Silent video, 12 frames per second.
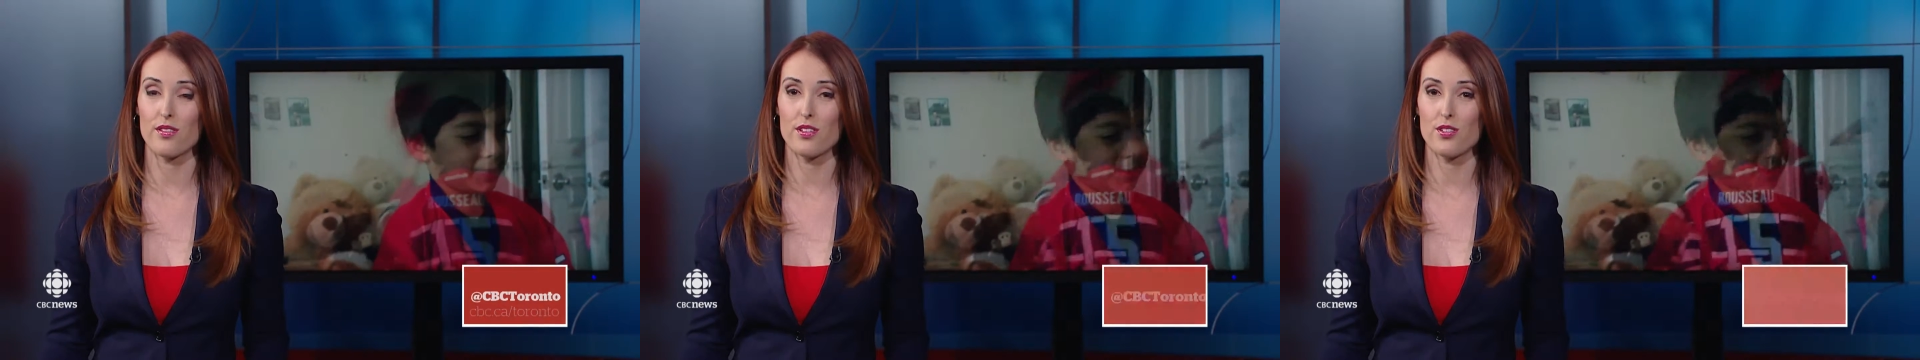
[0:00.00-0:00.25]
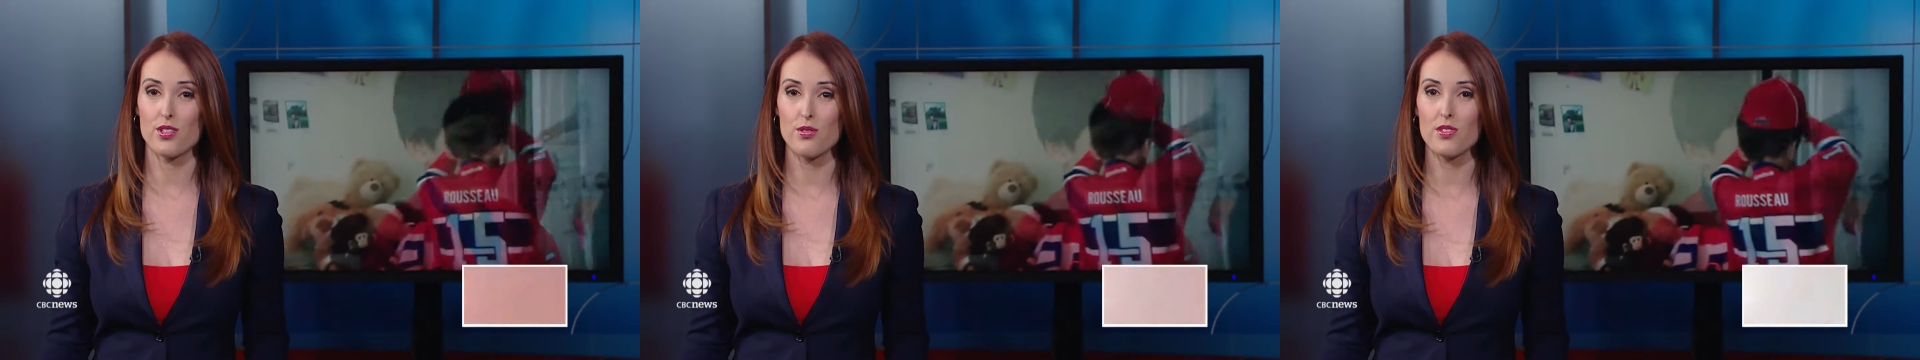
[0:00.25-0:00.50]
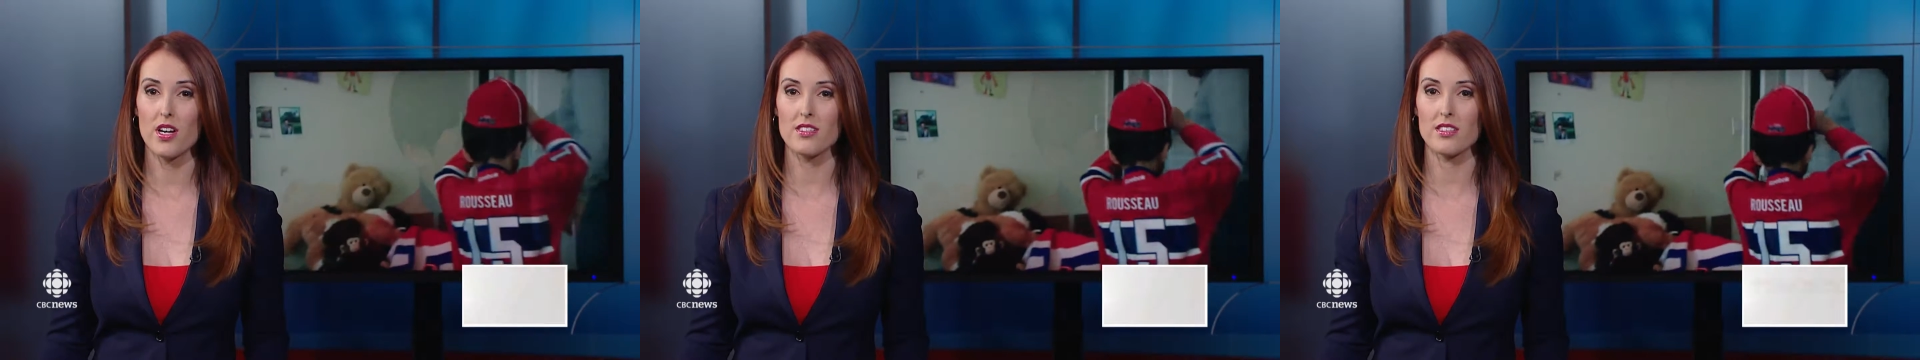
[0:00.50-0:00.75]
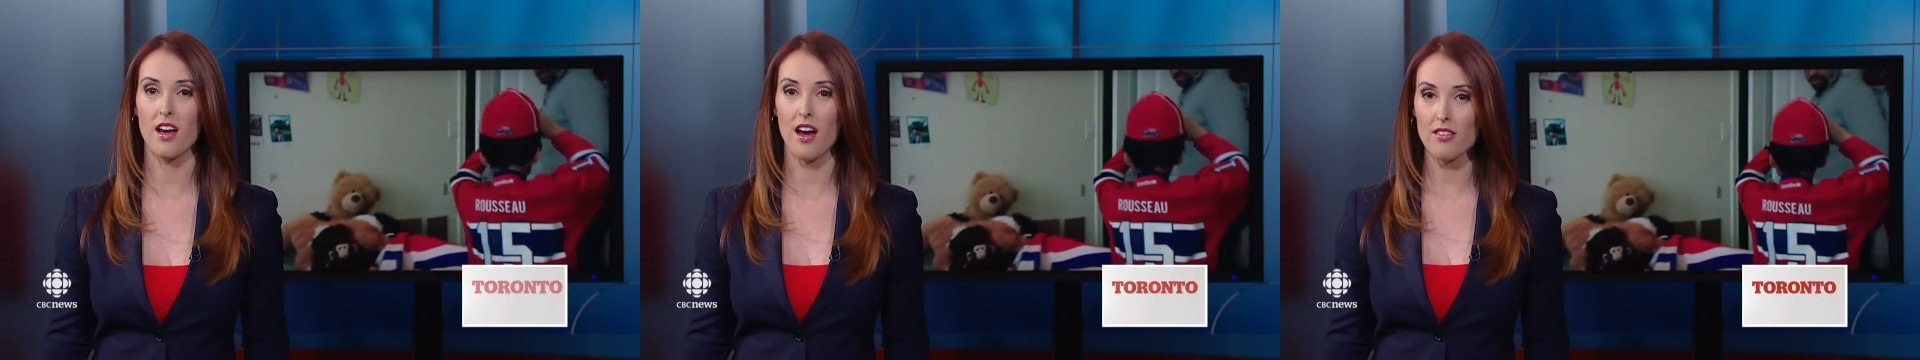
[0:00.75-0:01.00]
than
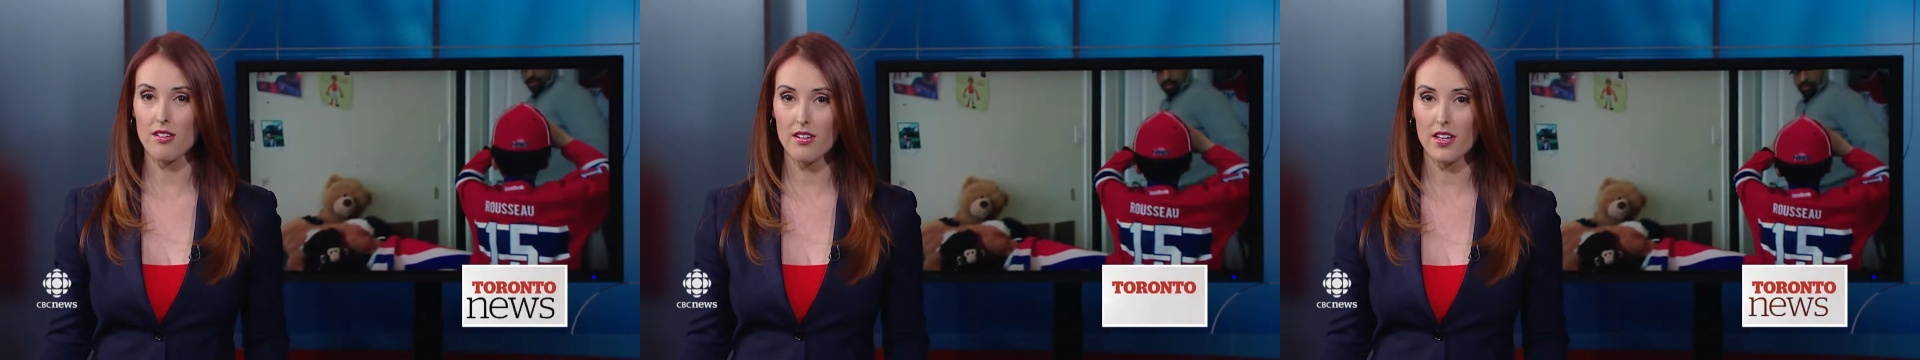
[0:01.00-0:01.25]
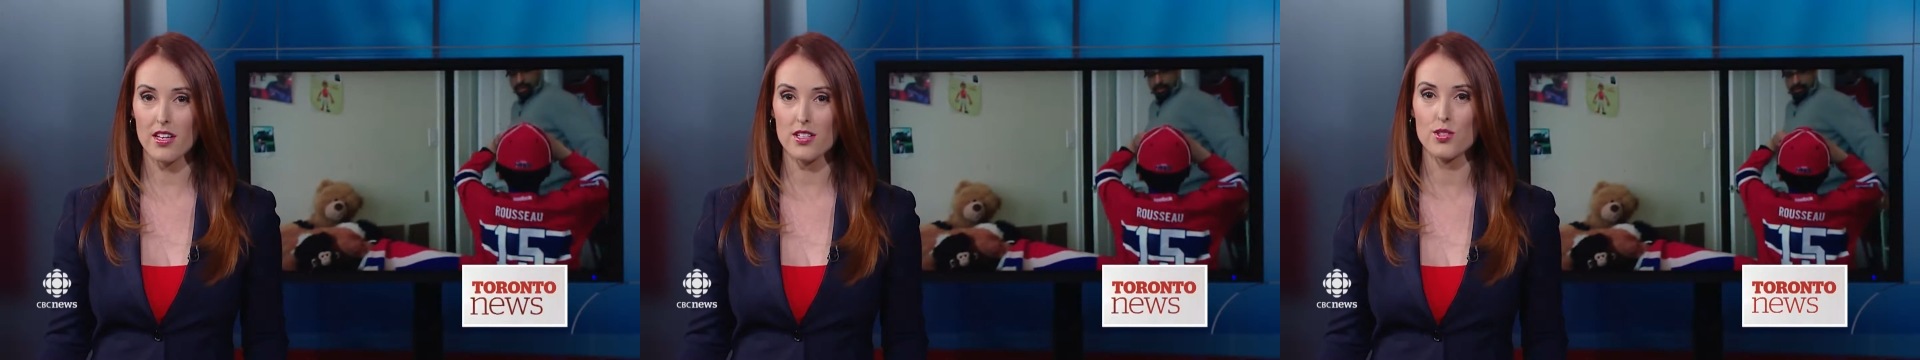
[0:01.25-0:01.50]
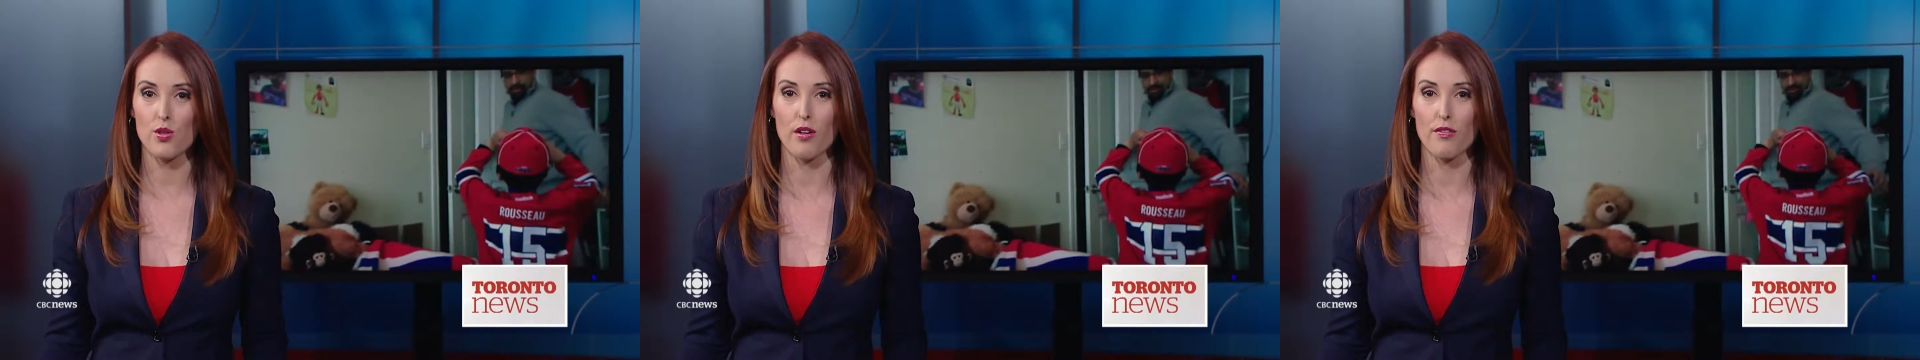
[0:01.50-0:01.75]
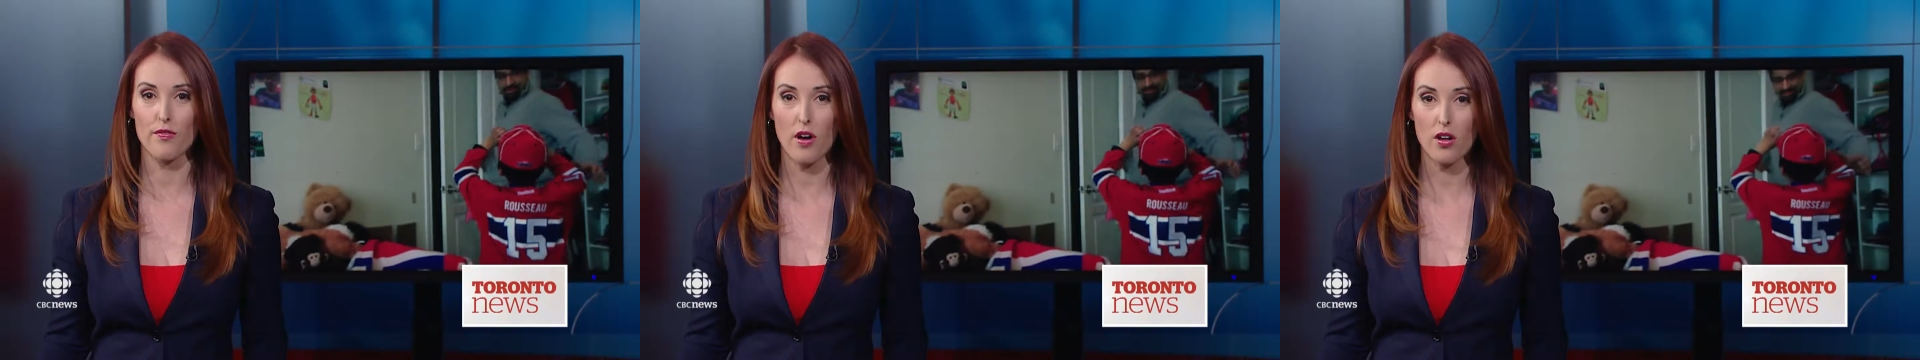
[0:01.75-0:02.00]
24 other kids who
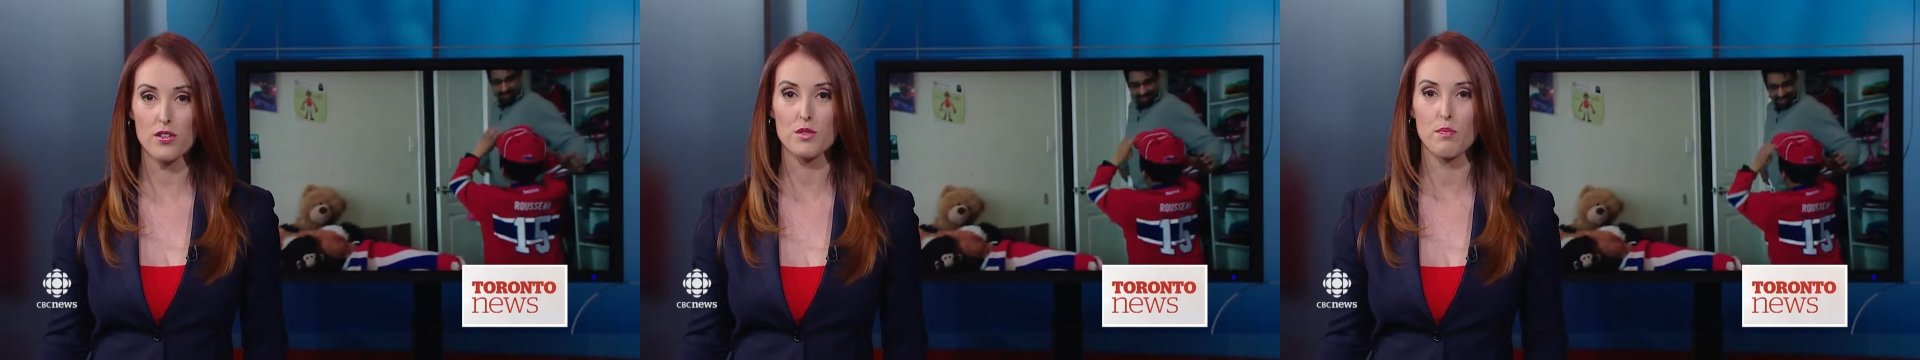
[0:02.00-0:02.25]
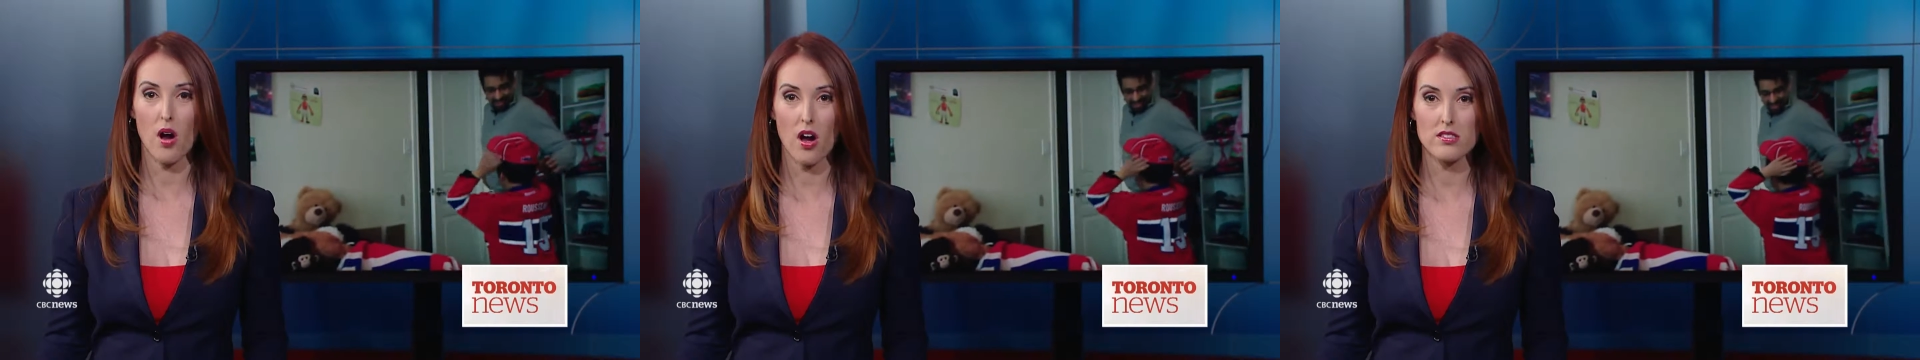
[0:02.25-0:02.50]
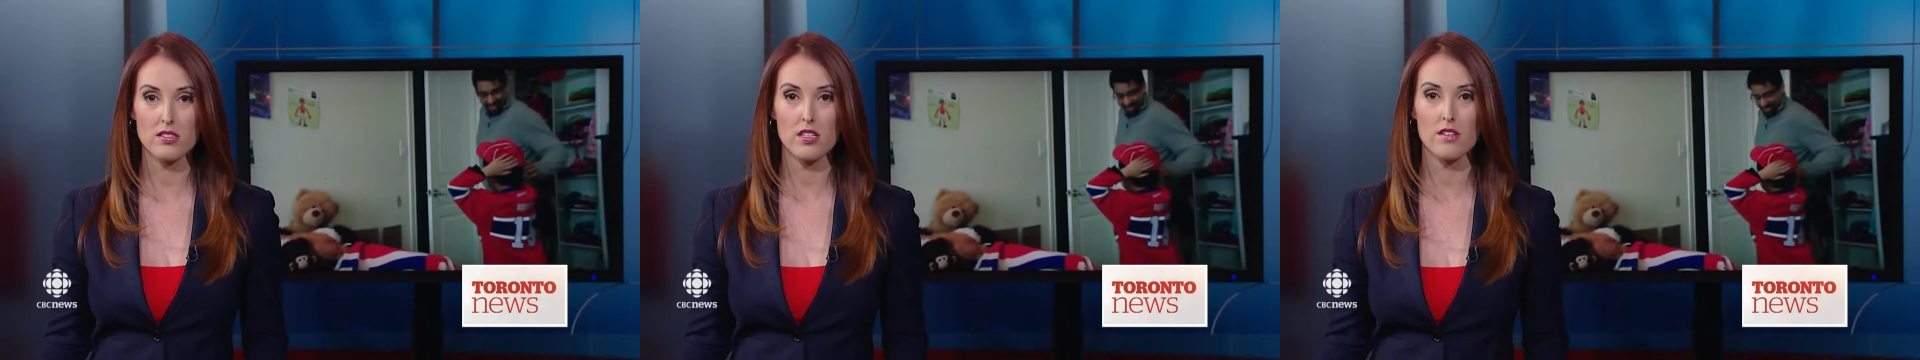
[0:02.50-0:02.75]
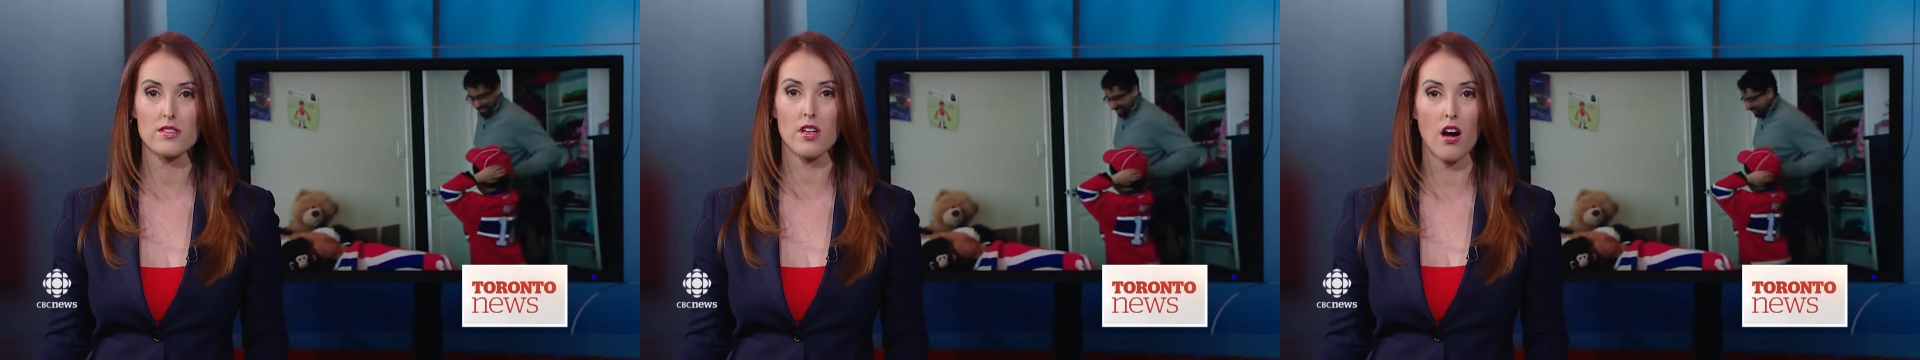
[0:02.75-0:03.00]
are false
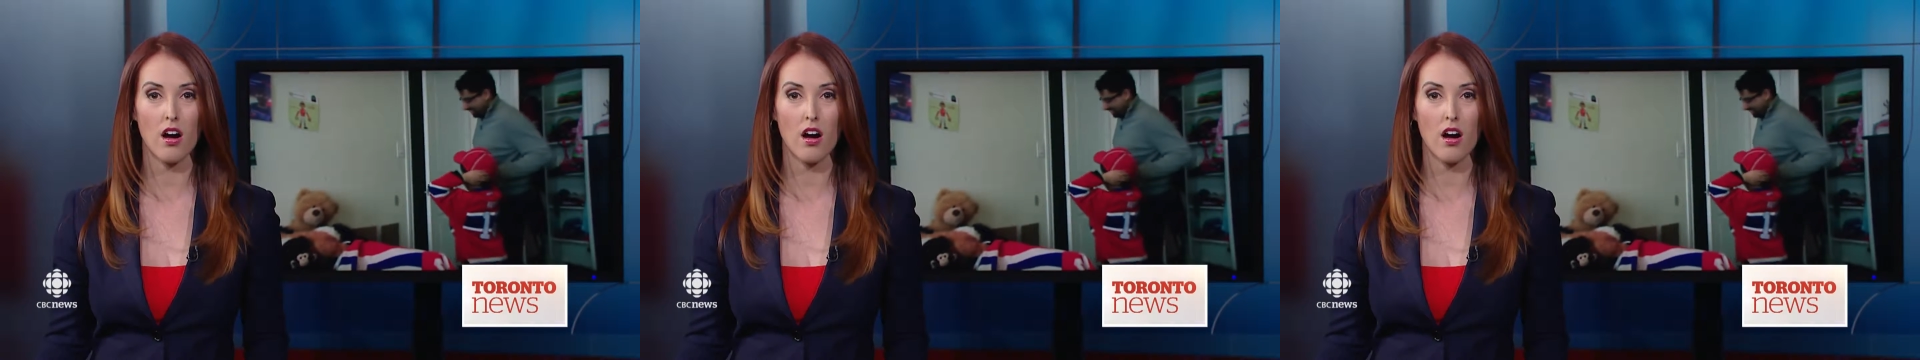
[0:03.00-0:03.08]
positives